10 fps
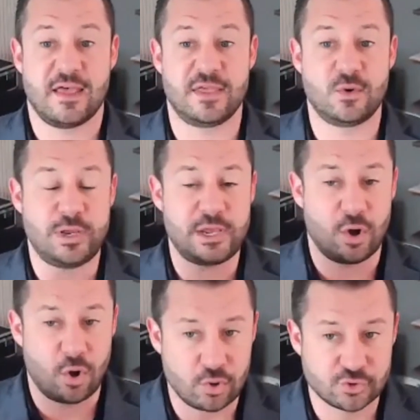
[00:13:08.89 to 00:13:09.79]
And then
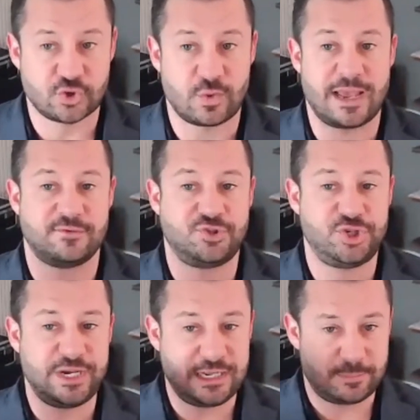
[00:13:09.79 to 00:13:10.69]
we also have
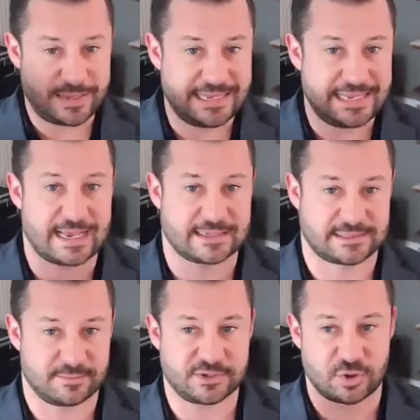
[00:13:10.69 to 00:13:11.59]
GDP
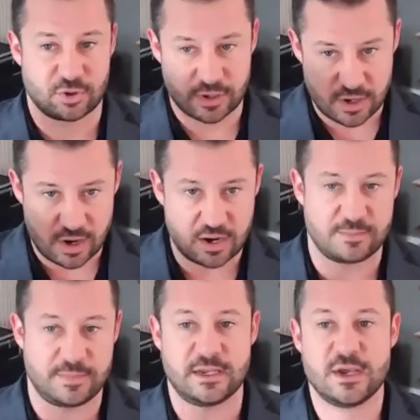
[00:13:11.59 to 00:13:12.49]
estimates, our
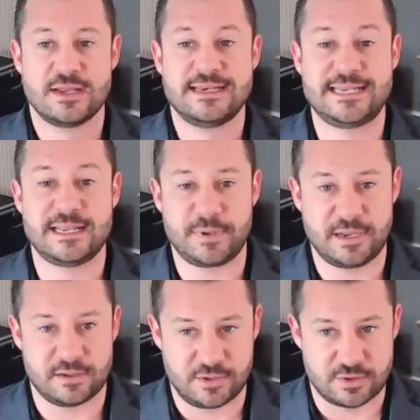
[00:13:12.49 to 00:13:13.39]
economy
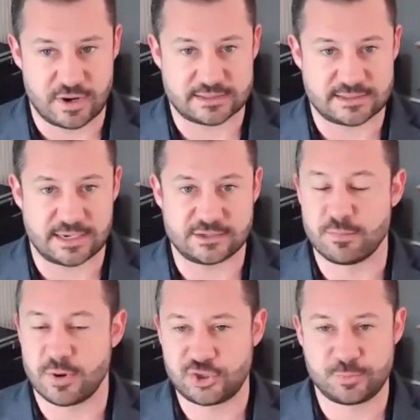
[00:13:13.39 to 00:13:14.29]
dipping in the United
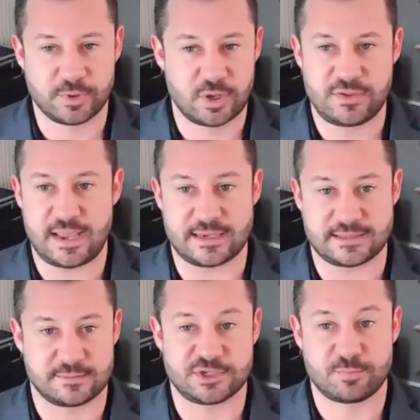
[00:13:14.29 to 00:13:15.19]
States much below the
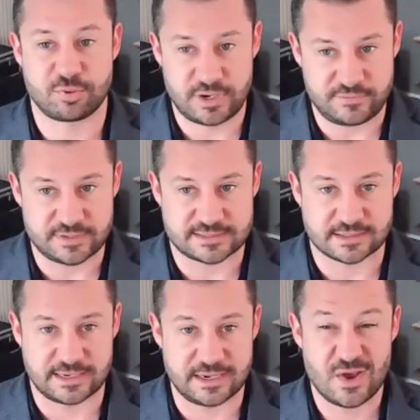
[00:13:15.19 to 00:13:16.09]
estimates
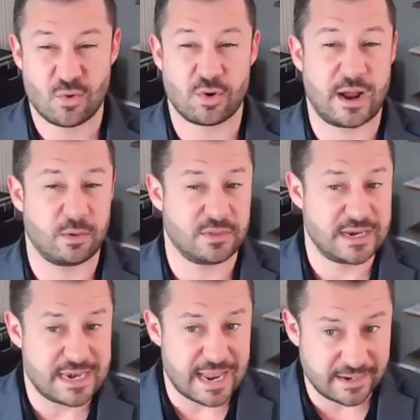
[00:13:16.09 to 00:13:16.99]
previously. We're now in
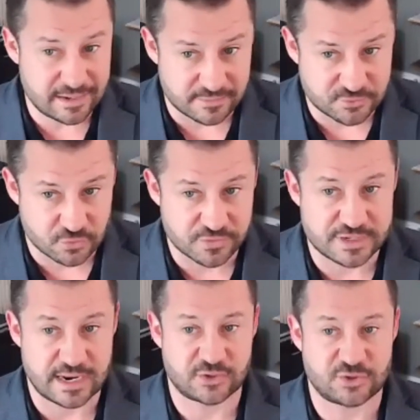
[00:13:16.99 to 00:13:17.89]
the negatives over
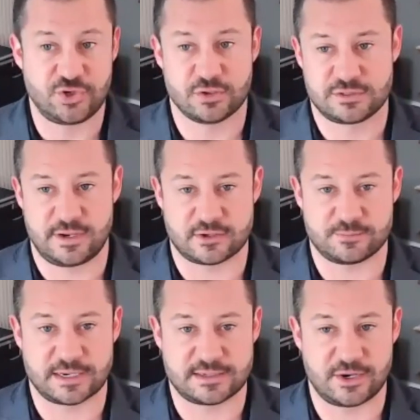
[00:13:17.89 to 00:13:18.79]
the next year is the
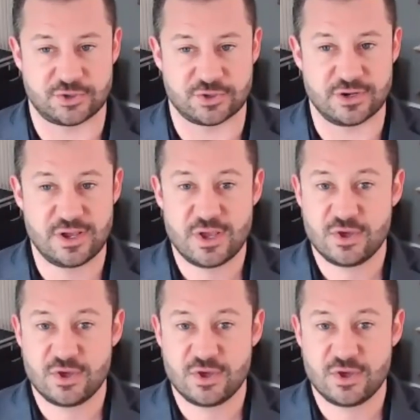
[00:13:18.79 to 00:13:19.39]
expectation.